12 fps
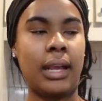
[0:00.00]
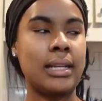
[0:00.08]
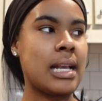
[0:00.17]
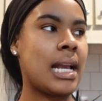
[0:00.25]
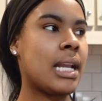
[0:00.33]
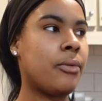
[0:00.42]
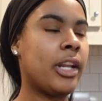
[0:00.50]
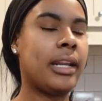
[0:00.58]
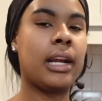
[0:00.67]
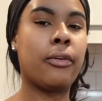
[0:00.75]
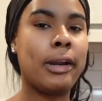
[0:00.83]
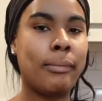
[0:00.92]
because I kind of want to
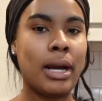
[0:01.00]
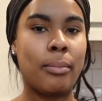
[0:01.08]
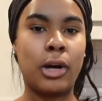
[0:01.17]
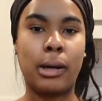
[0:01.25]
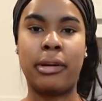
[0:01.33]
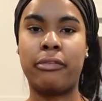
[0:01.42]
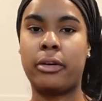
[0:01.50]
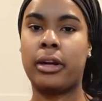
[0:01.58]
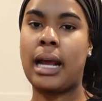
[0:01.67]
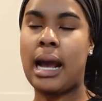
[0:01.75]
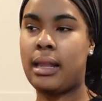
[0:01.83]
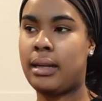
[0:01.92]
decorate my apartment for the
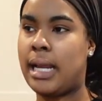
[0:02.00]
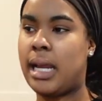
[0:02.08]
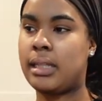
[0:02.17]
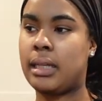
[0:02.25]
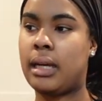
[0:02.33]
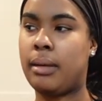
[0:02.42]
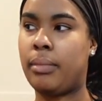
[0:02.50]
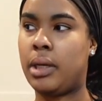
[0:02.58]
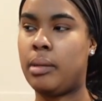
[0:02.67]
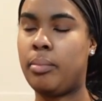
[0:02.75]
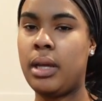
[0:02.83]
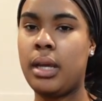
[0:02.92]
holidays to come
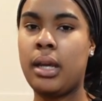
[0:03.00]
up.